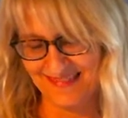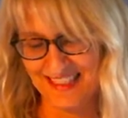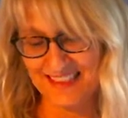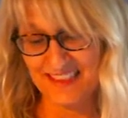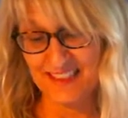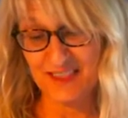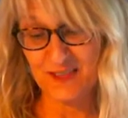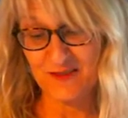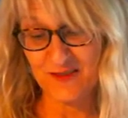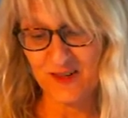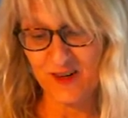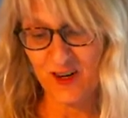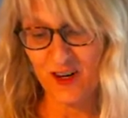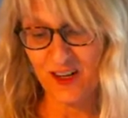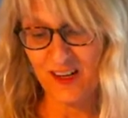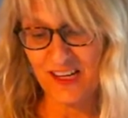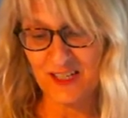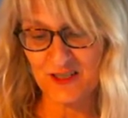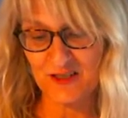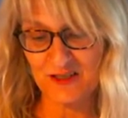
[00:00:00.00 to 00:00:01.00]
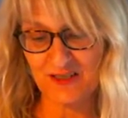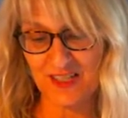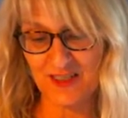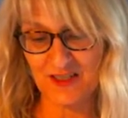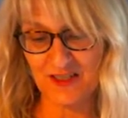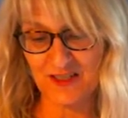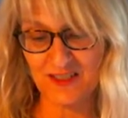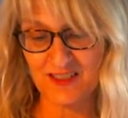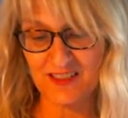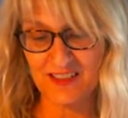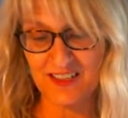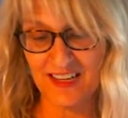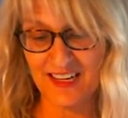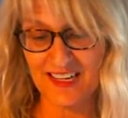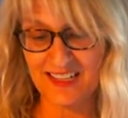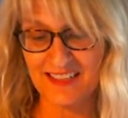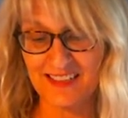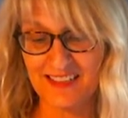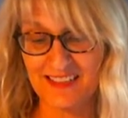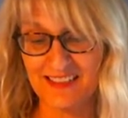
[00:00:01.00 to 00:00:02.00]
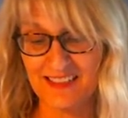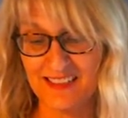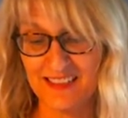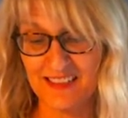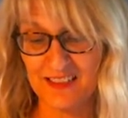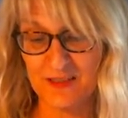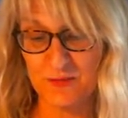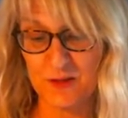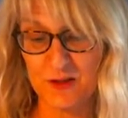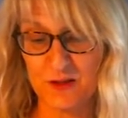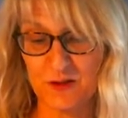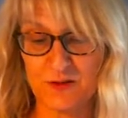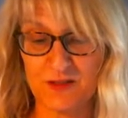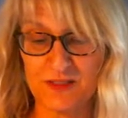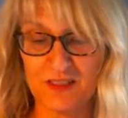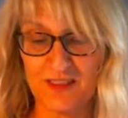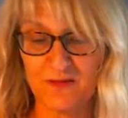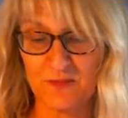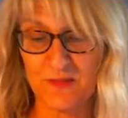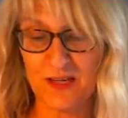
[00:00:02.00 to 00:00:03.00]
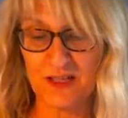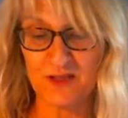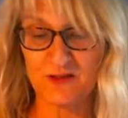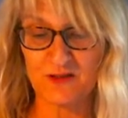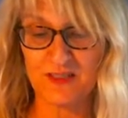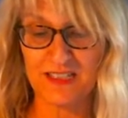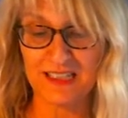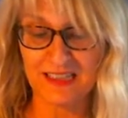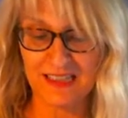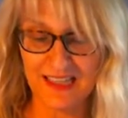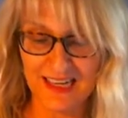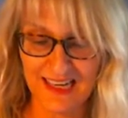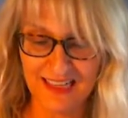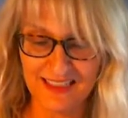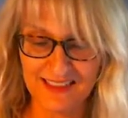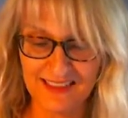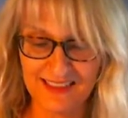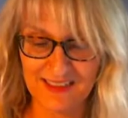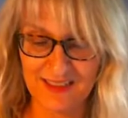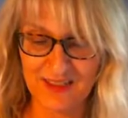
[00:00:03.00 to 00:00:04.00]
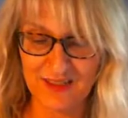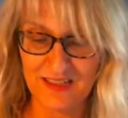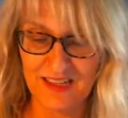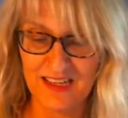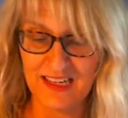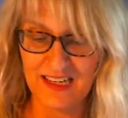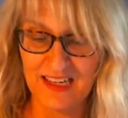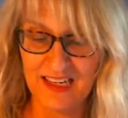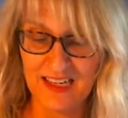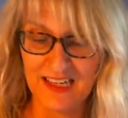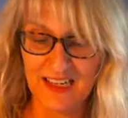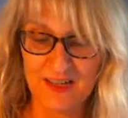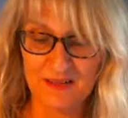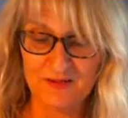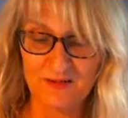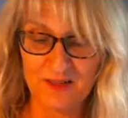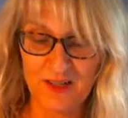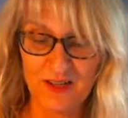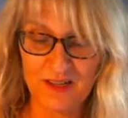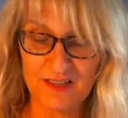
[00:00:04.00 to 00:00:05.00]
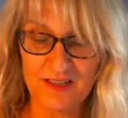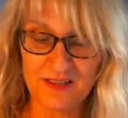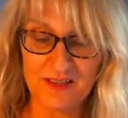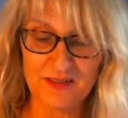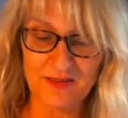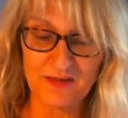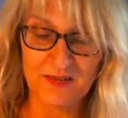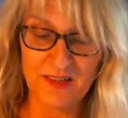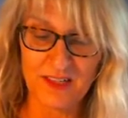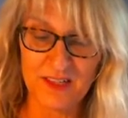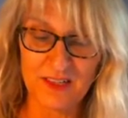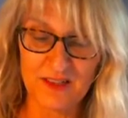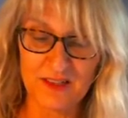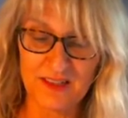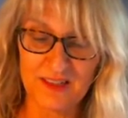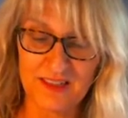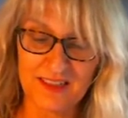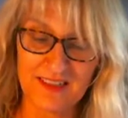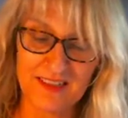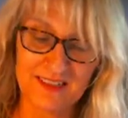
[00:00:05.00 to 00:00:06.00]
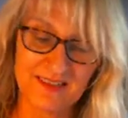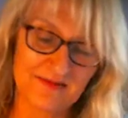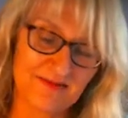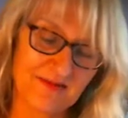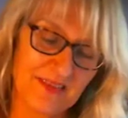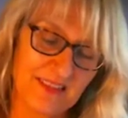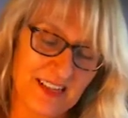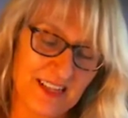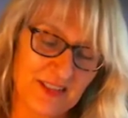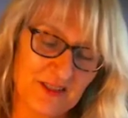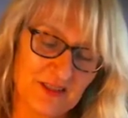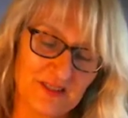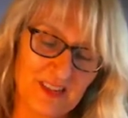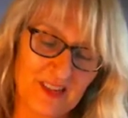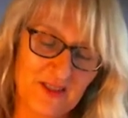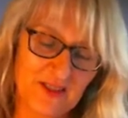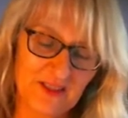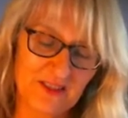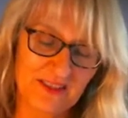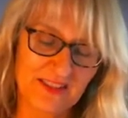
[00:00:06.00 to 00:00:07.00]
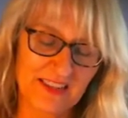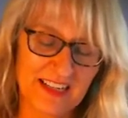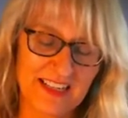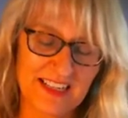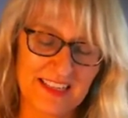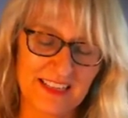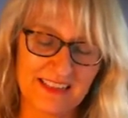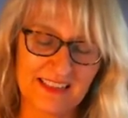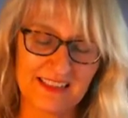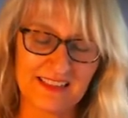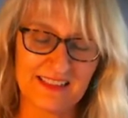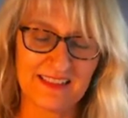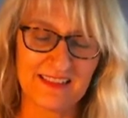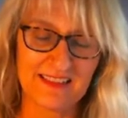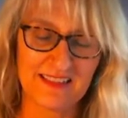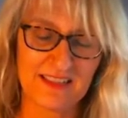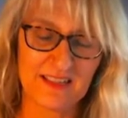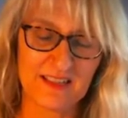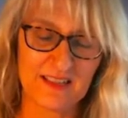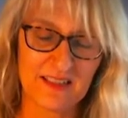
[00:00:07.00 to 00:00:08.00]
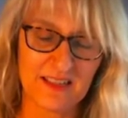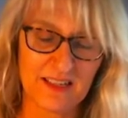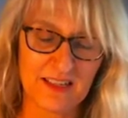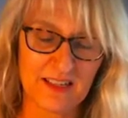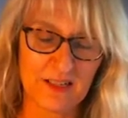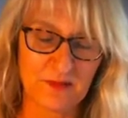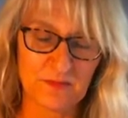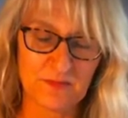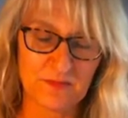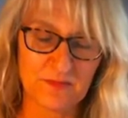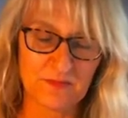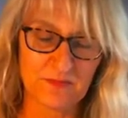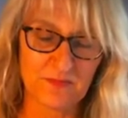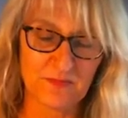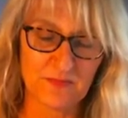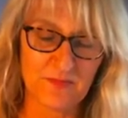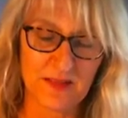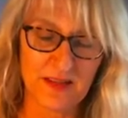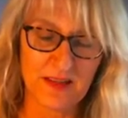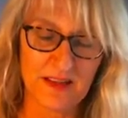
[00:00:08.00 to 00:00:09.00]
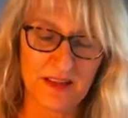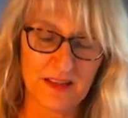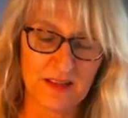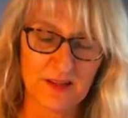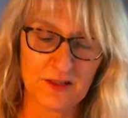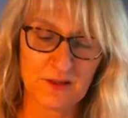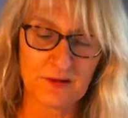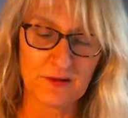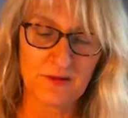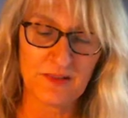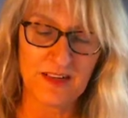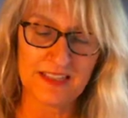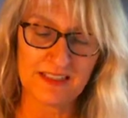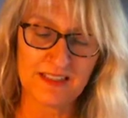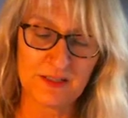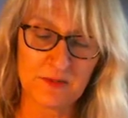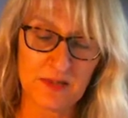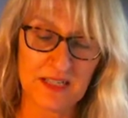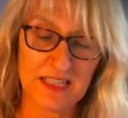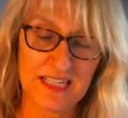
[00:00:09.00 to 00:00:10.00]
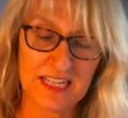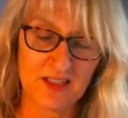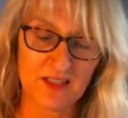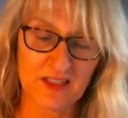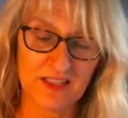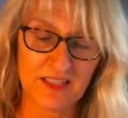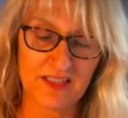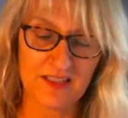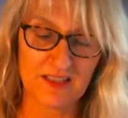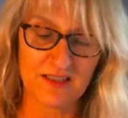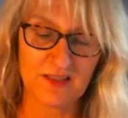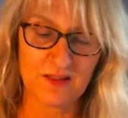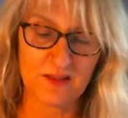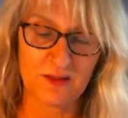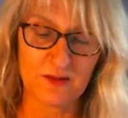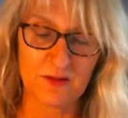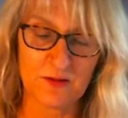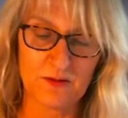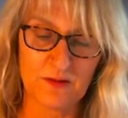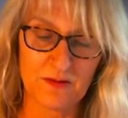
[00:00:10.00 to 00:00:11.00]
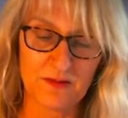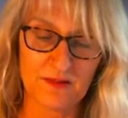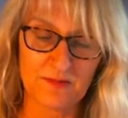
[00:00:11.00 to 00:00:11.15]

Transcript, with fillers: This is for all astrological signs. This is a spiritual self-mastery class. So regardless of what your astrological sign is, um, you will find some connection here to